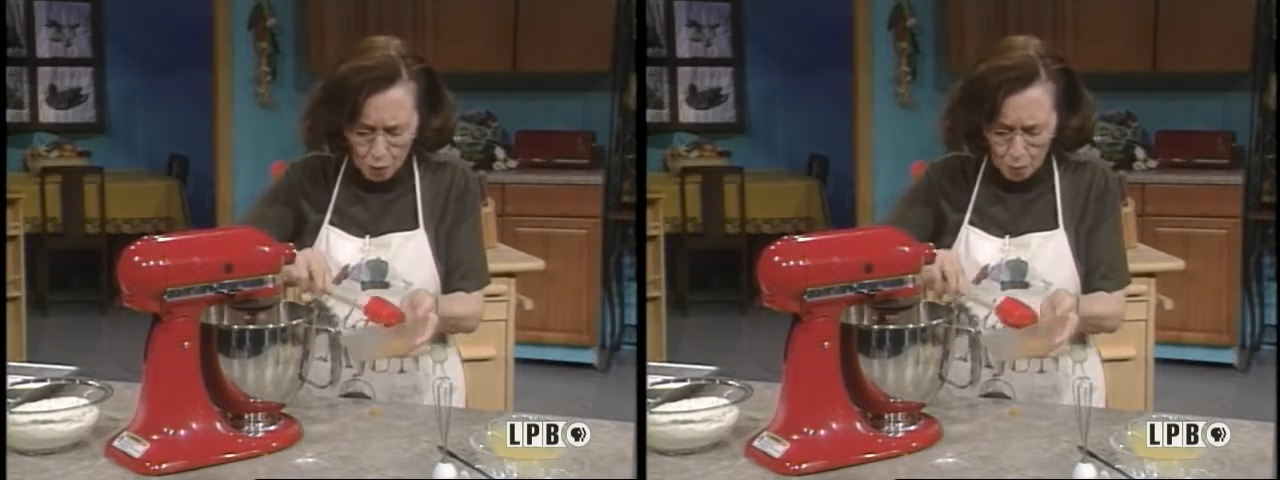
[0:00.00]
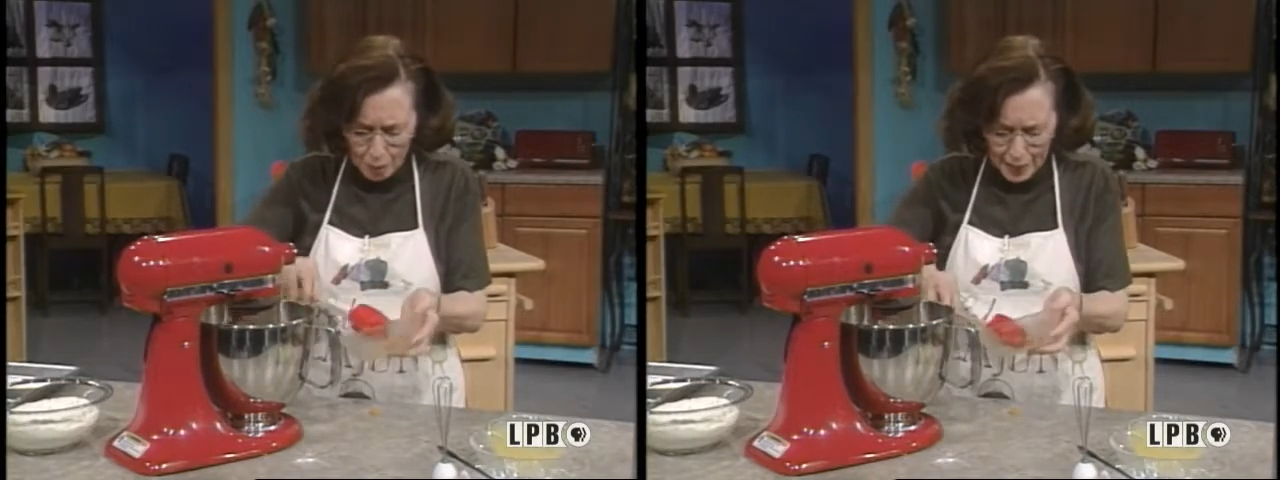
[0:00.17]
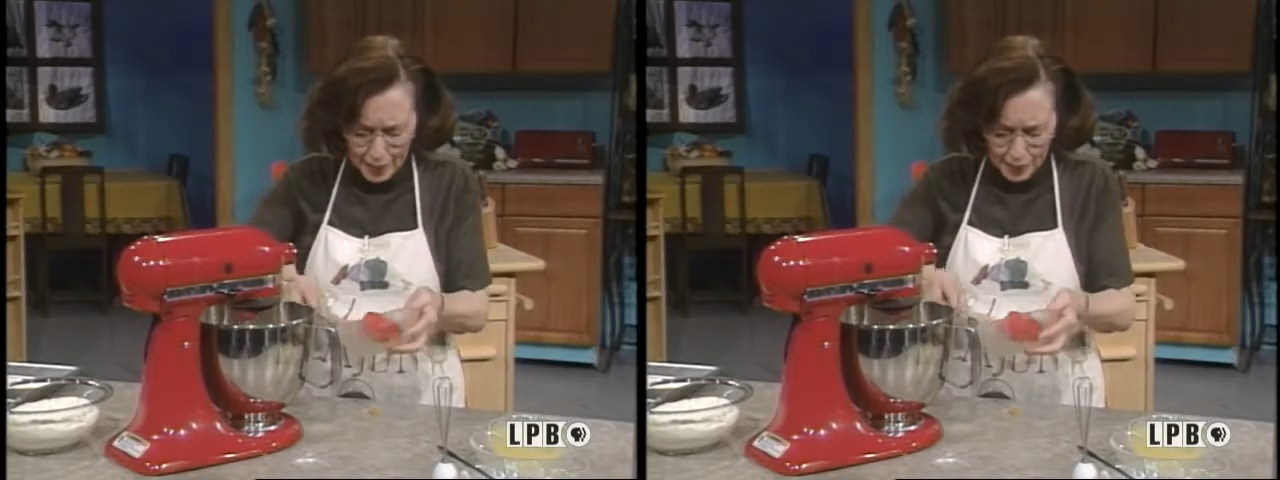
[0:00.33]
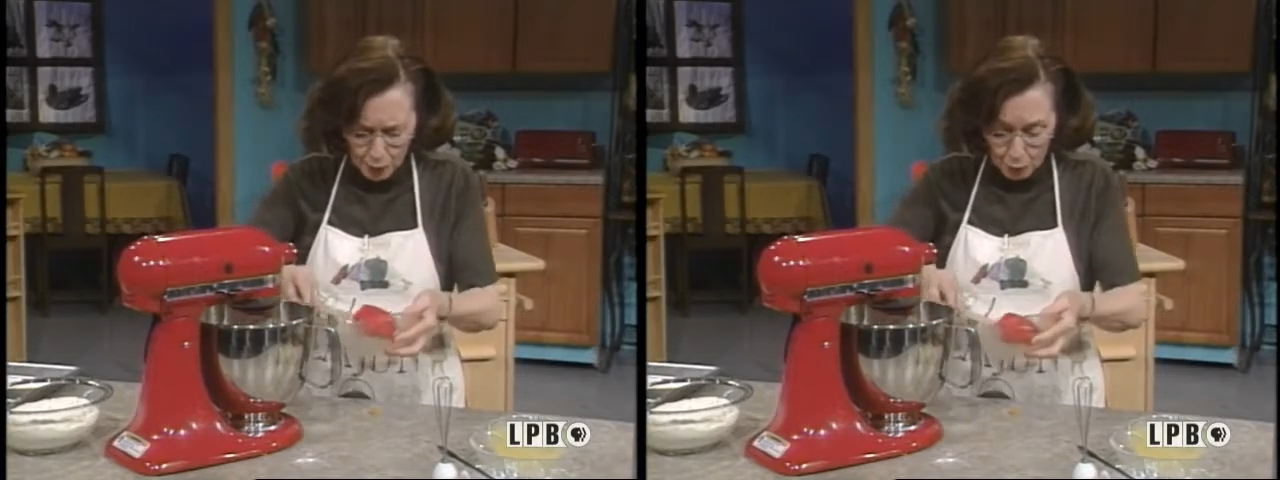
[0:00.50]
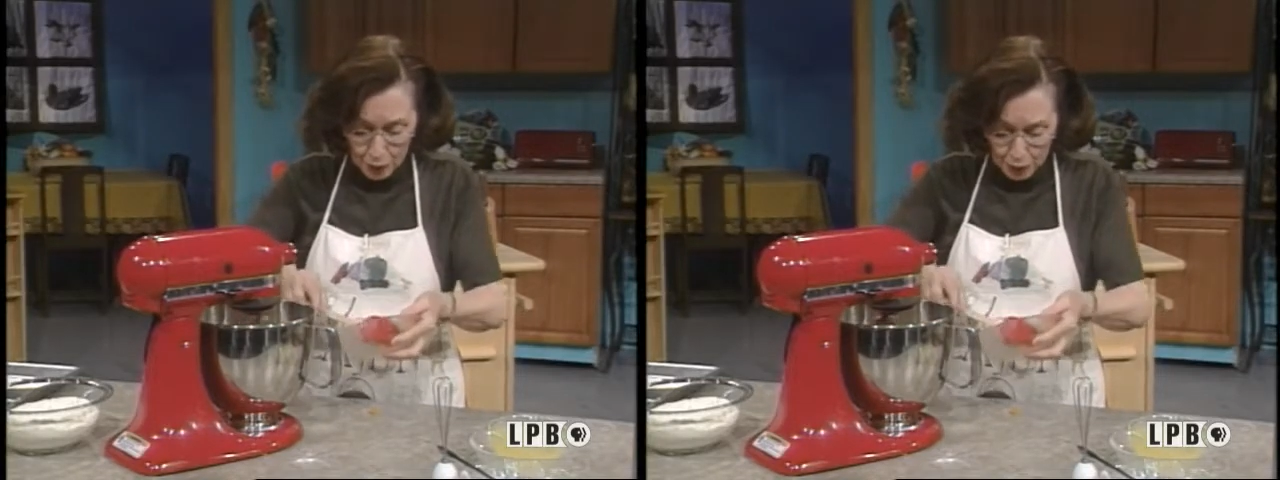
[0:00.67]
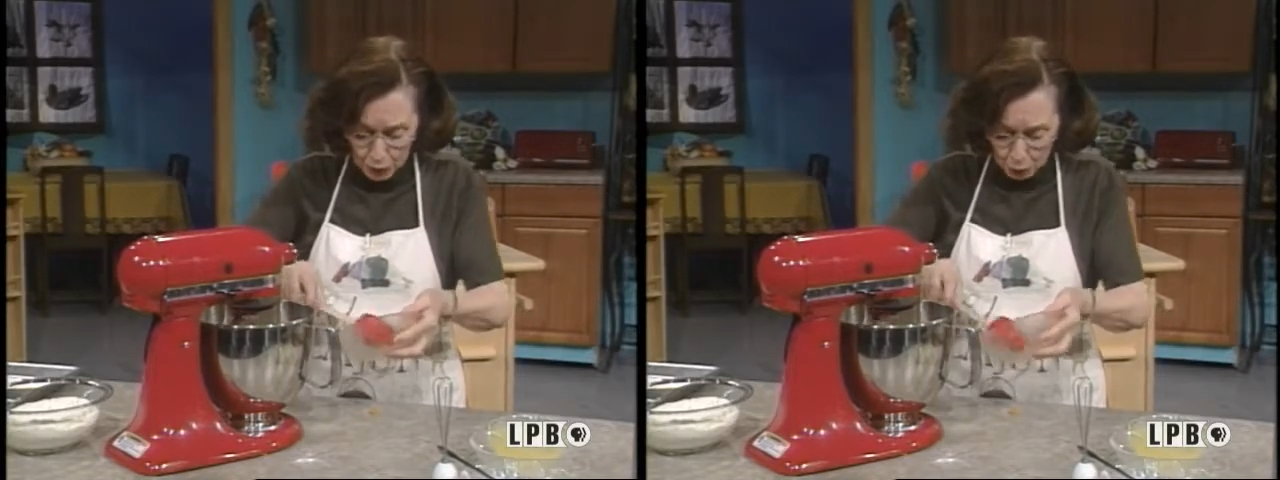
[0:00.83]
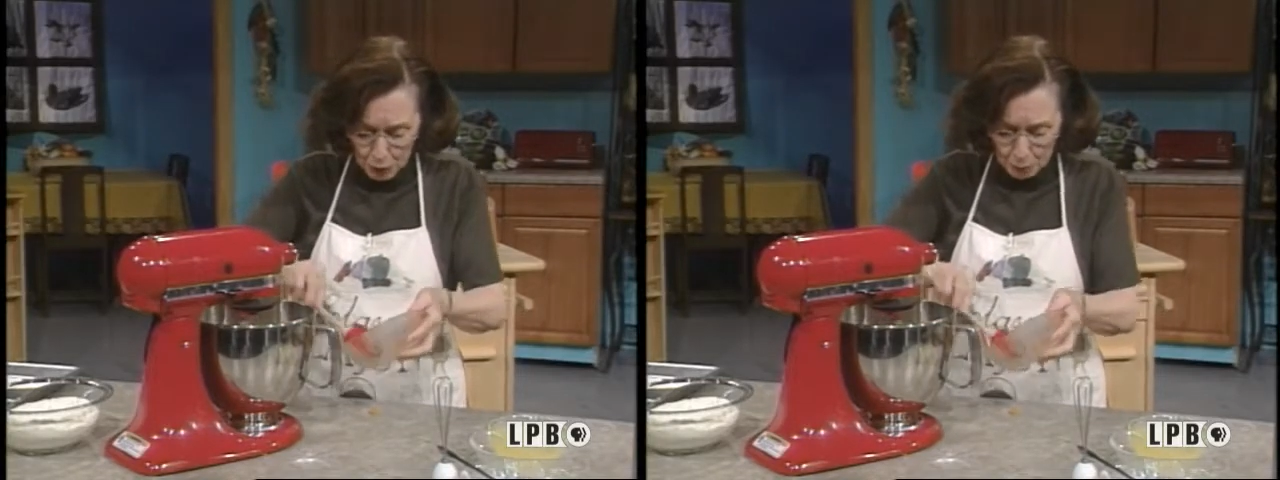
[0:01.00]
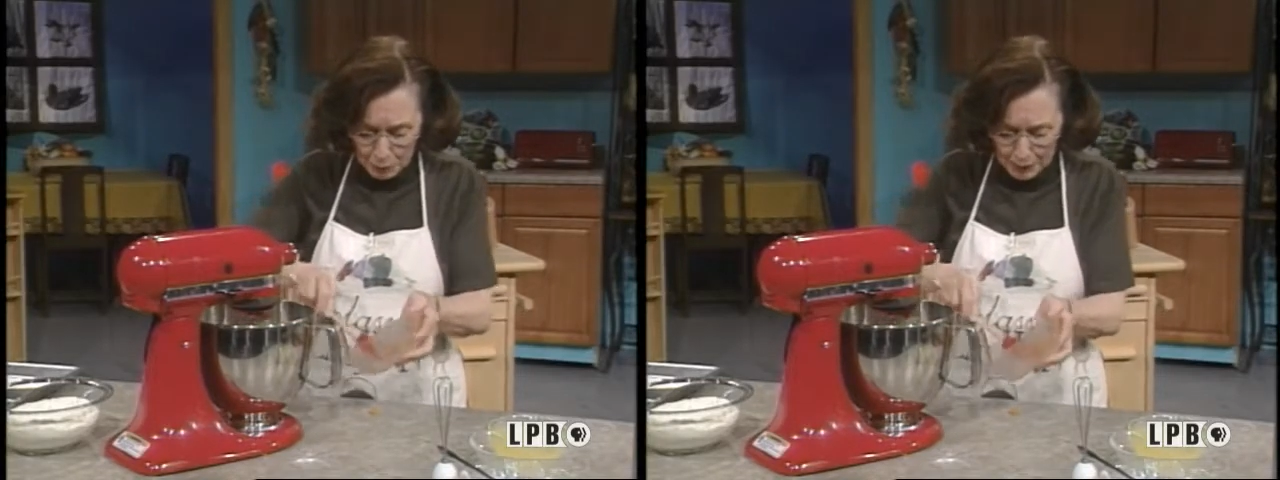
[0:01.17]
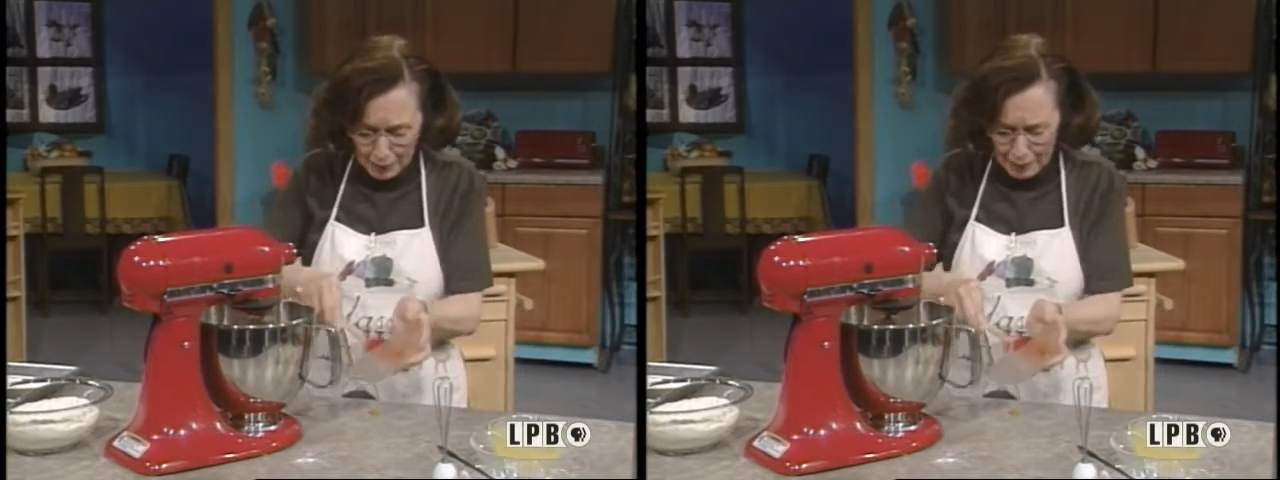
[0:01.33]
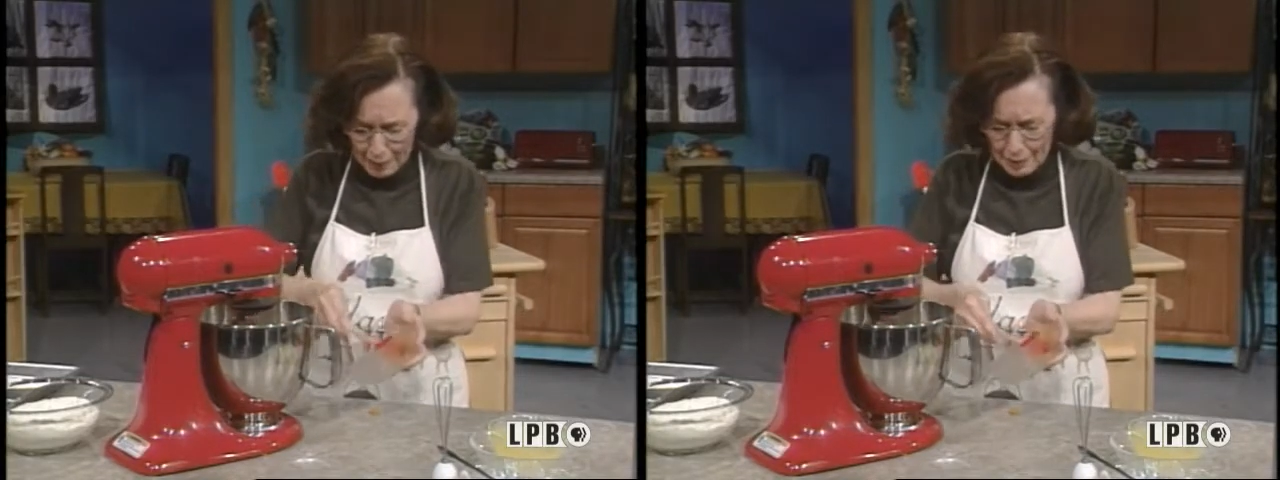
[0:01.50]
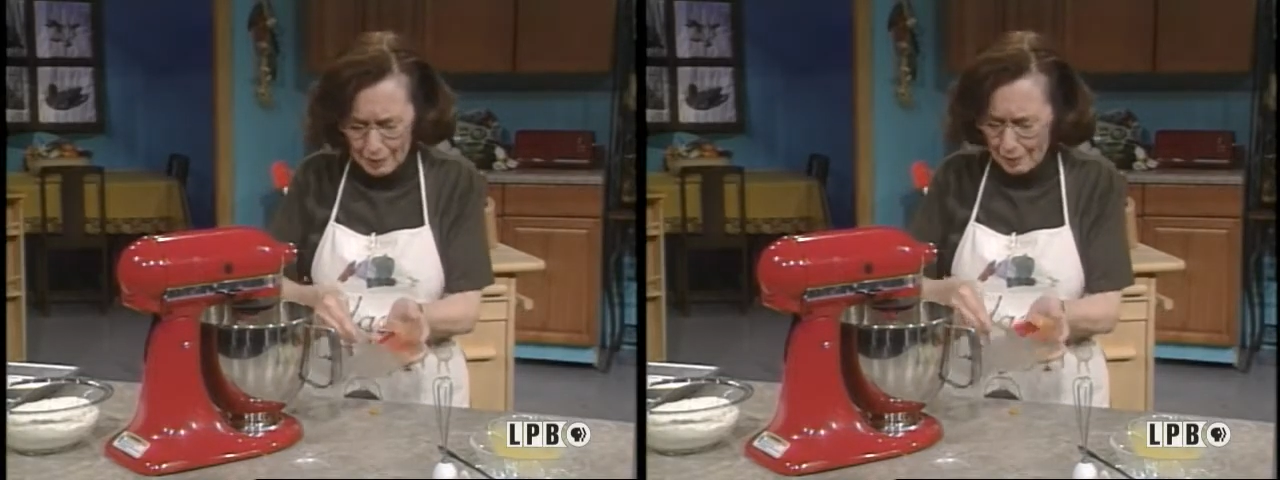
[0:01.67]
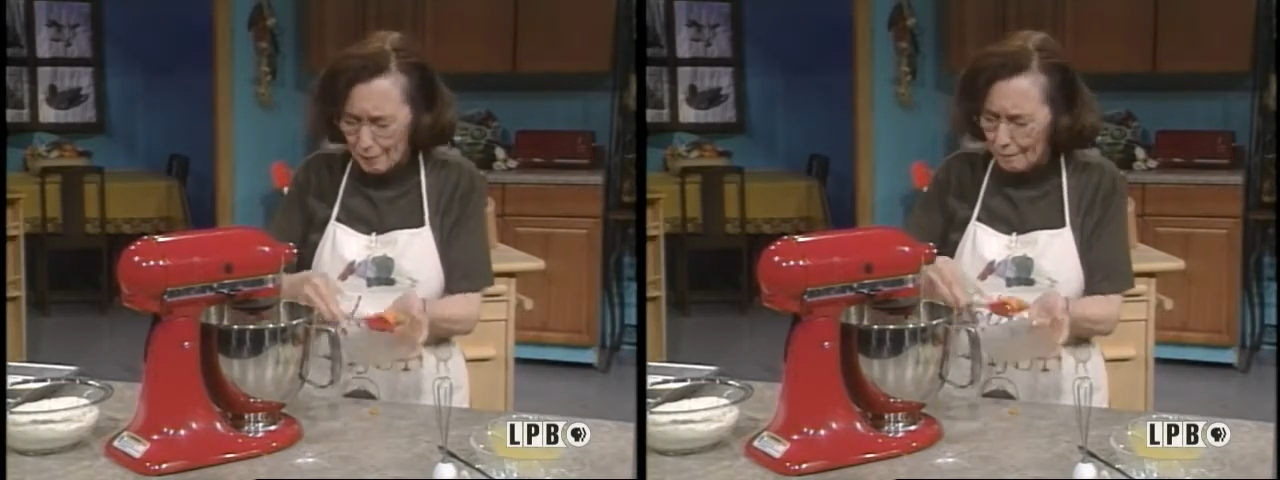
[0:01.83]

blended with the sweet potatoes.